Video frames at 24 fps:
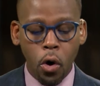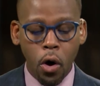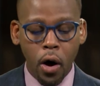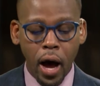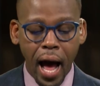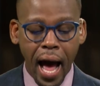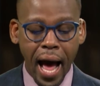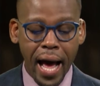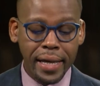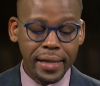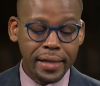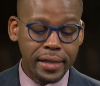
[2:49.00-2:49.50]

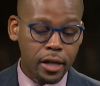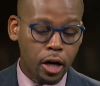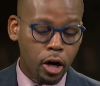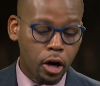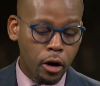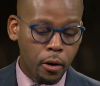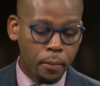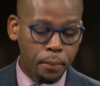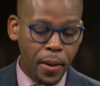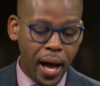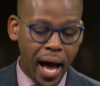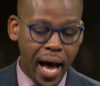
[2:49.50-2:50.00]

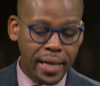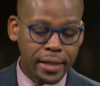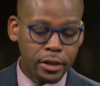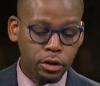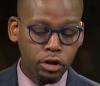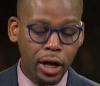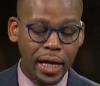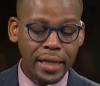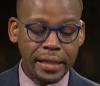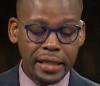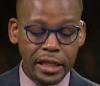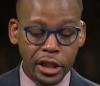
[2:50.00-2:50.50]
and
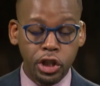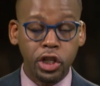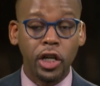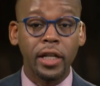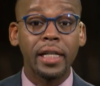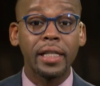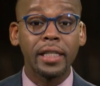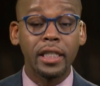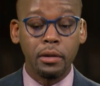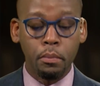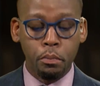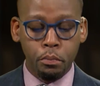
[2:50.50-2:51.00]
transition
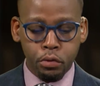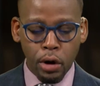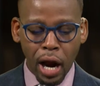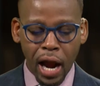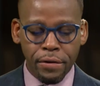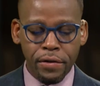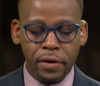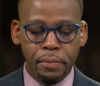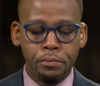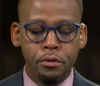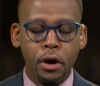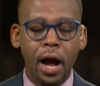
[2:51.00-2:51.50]
into
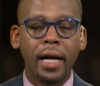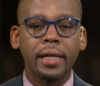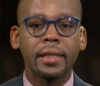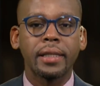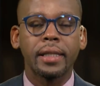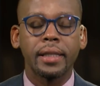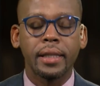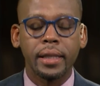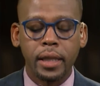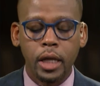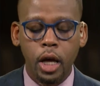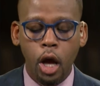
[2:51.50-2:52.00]
private
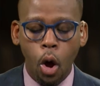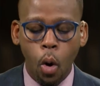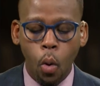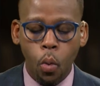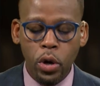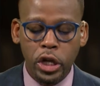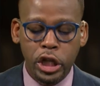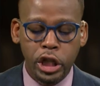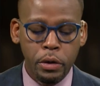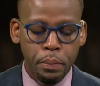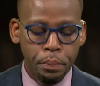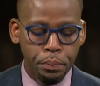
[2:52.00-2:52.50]
practice,
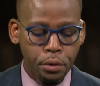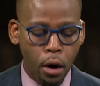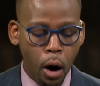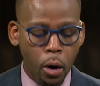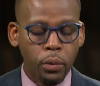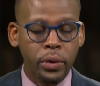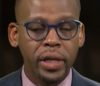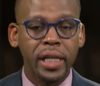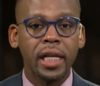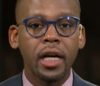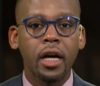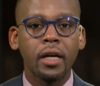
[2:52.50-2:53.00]
which he
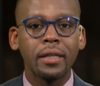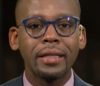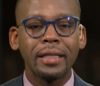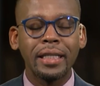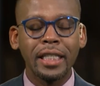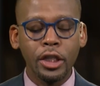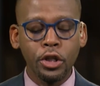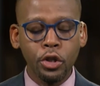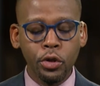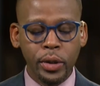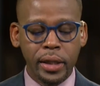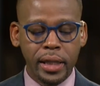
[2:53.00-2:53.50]
proudly
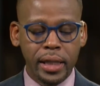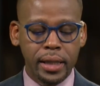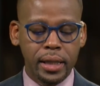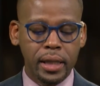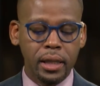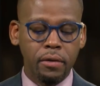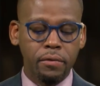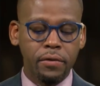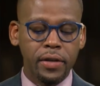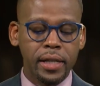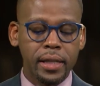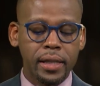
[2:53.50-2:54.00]
continues his
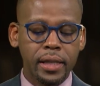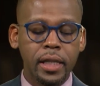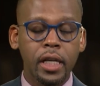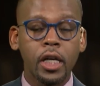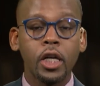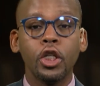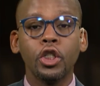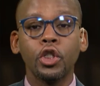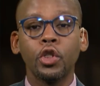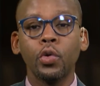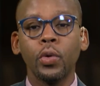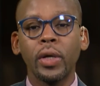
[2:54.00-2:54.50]
service
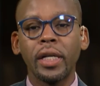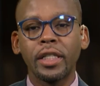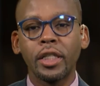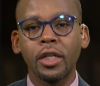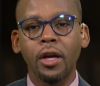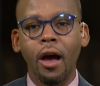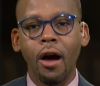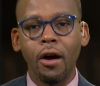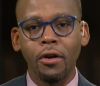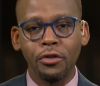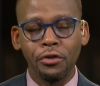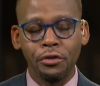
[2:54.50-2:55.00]
to his
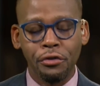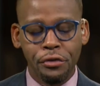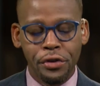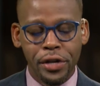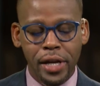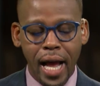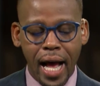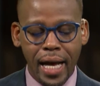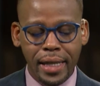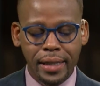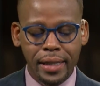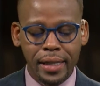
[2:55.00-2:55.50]
country
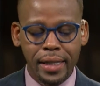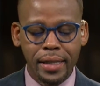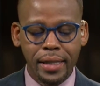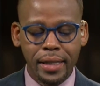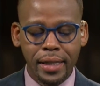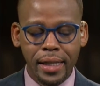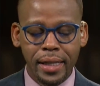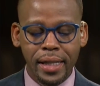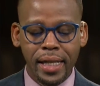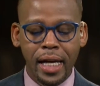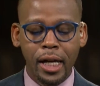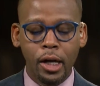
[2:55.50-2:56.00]
as an
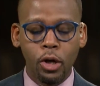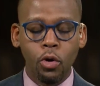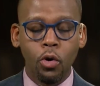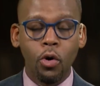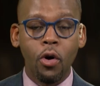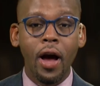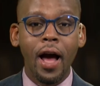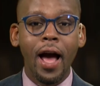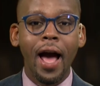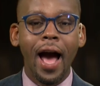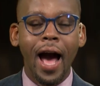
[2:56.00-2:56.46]
attorney at law,